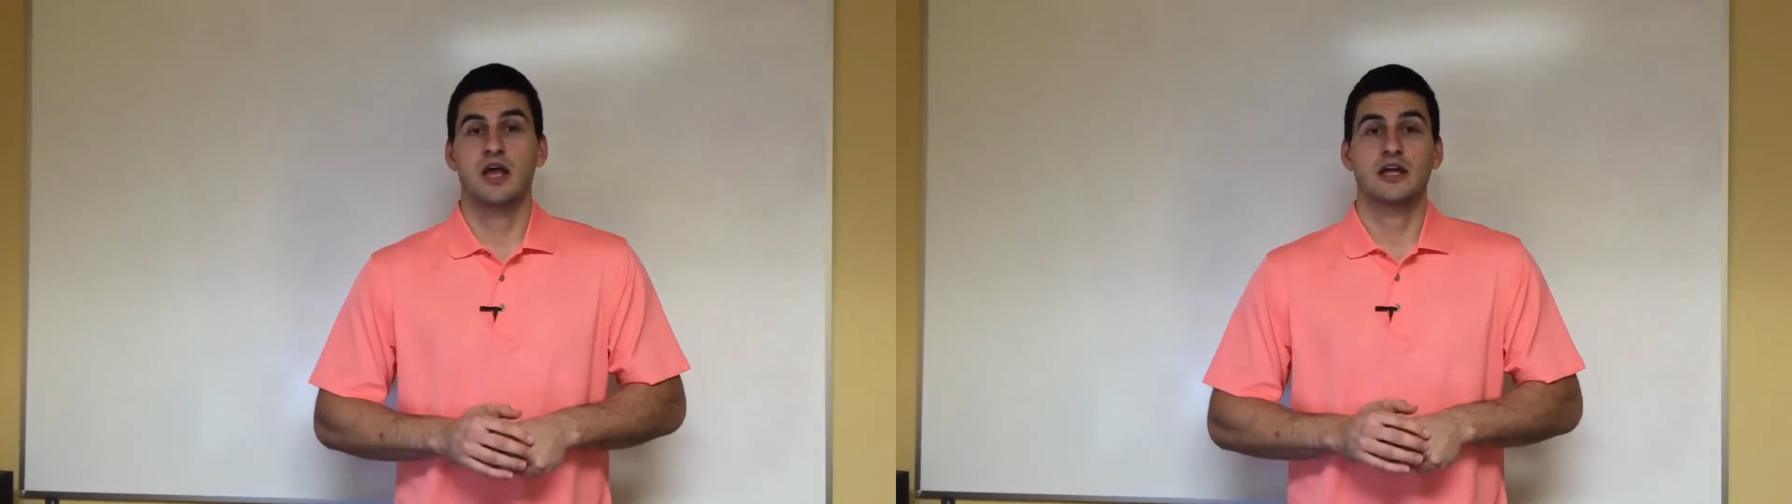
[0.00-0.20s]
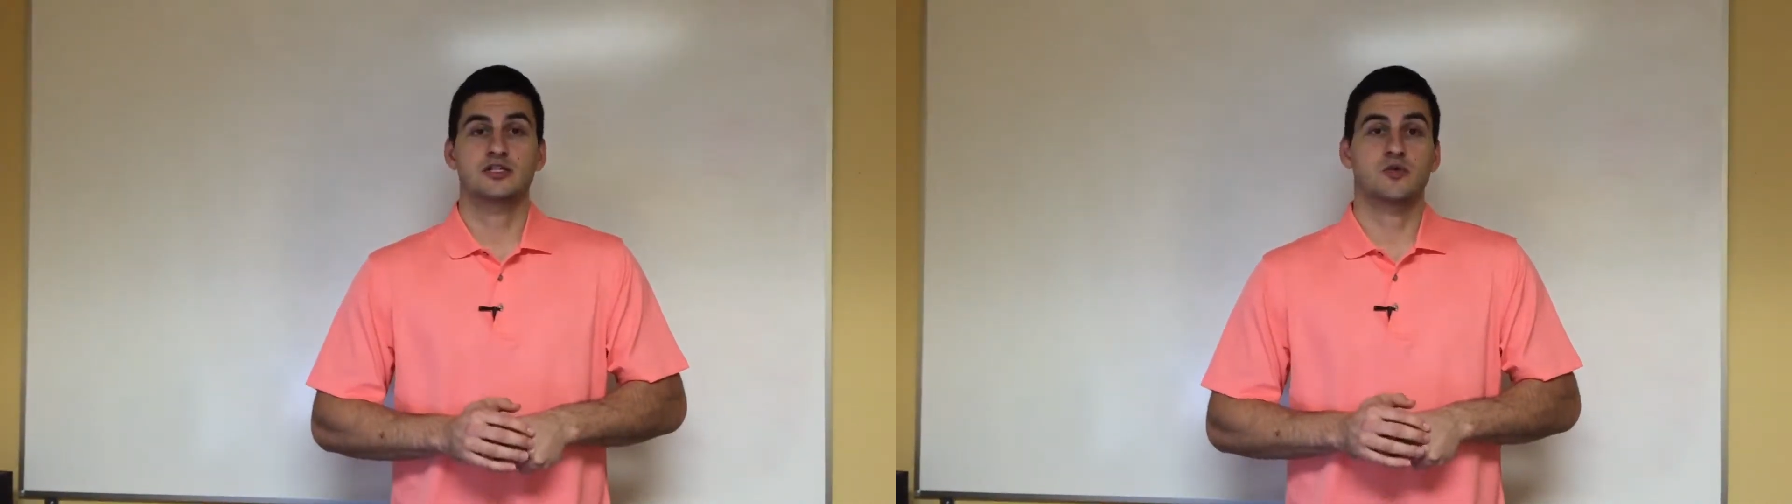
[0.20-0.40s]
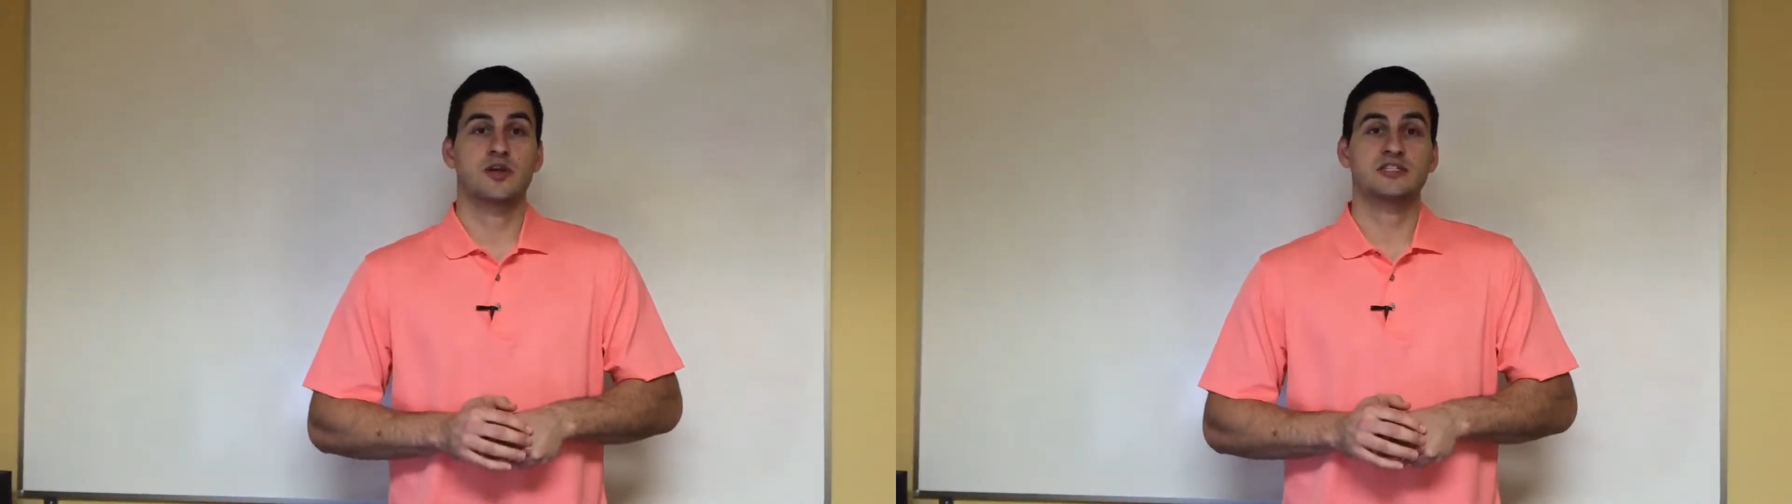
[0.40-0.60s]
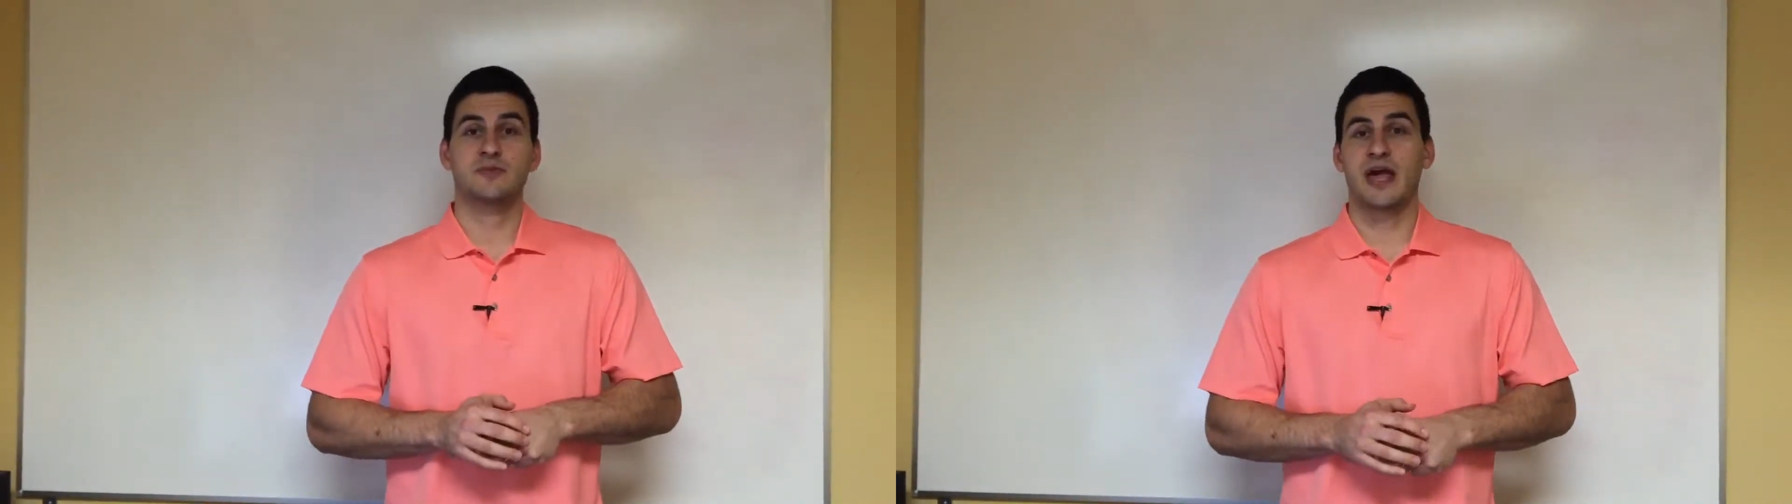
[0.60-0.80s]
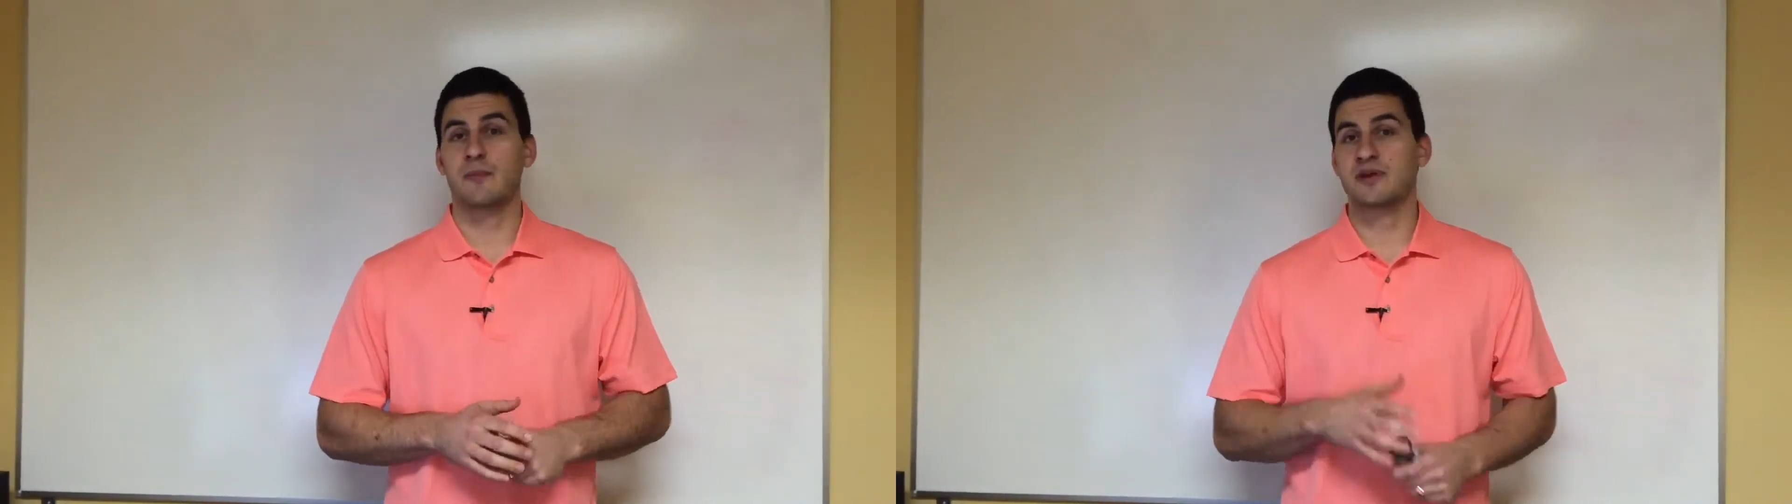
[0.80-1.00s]
And so what ends
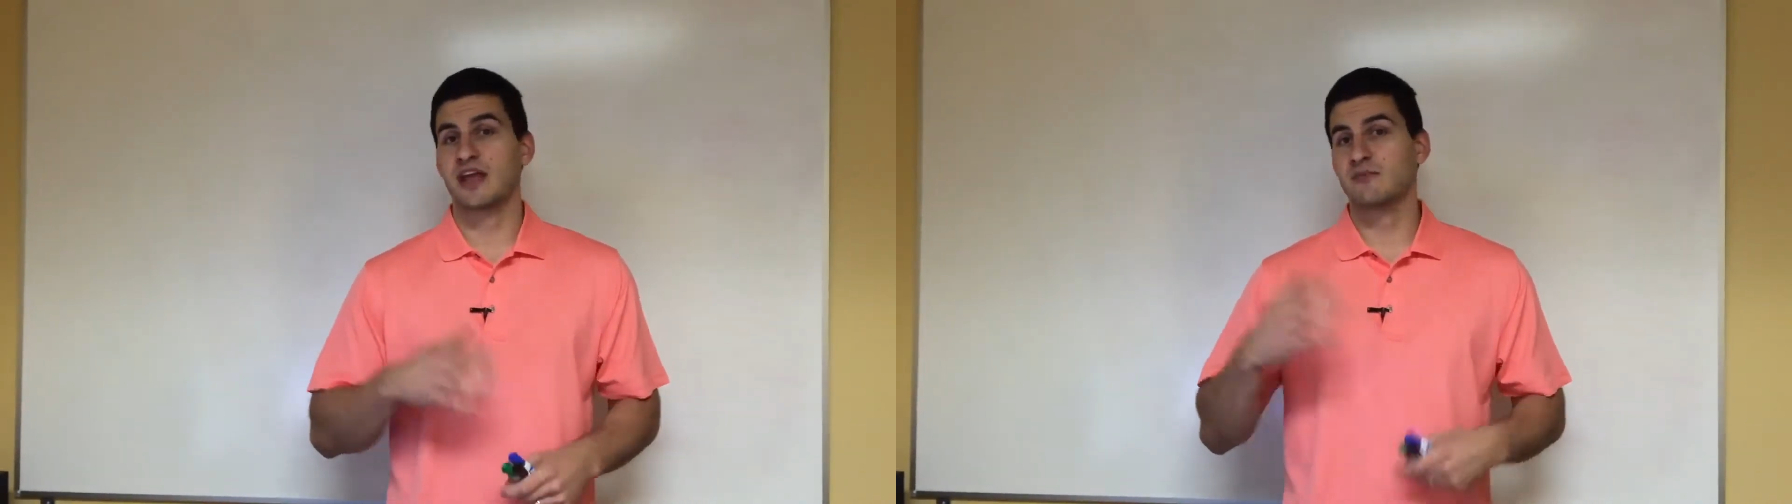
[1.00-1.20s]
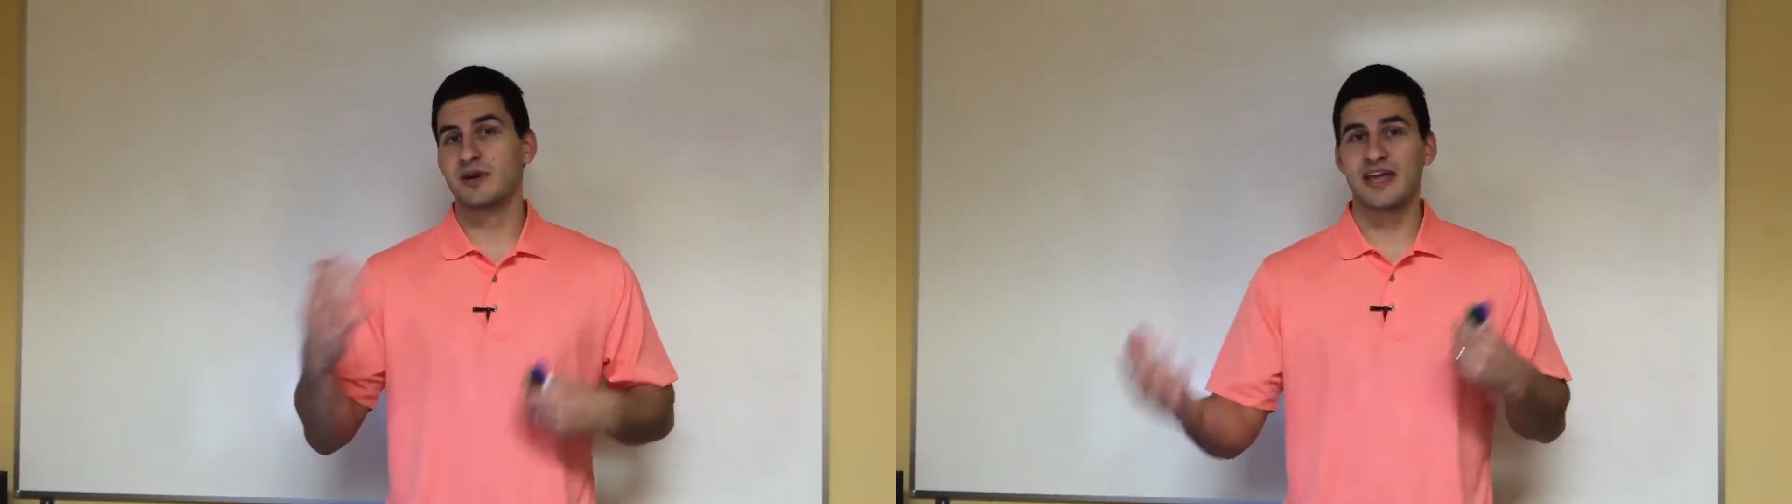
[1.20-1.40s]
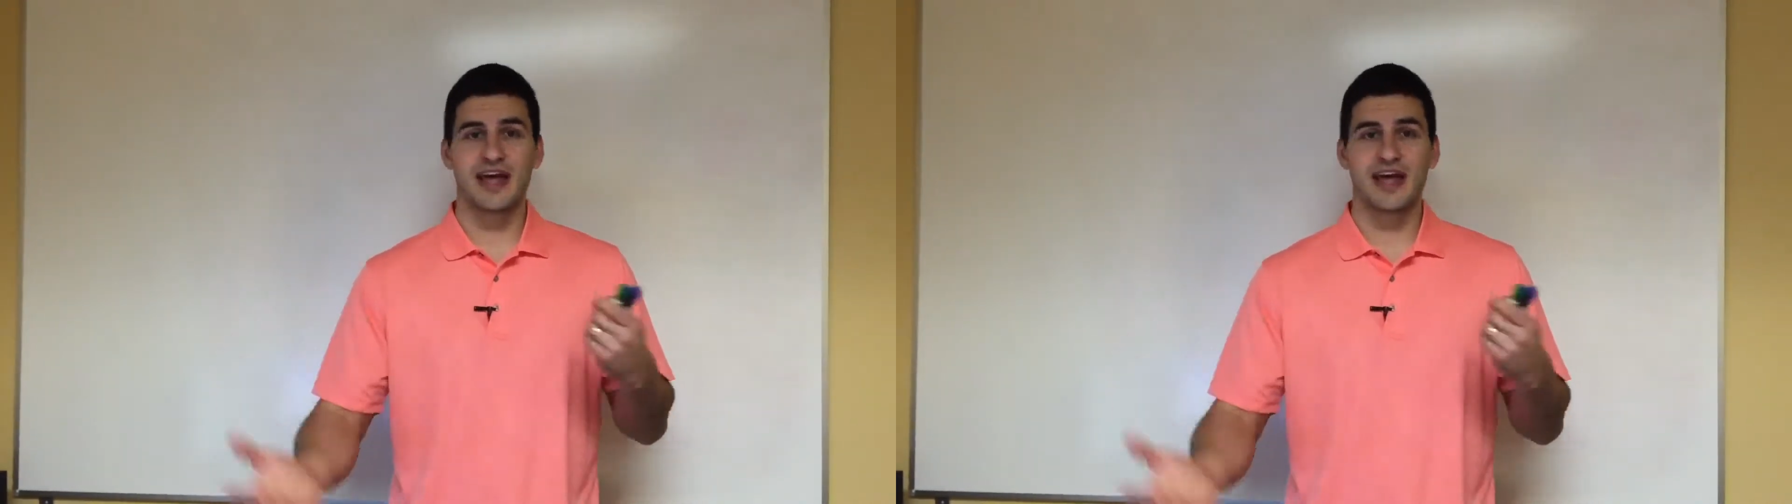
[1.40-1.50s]
up happening, everybody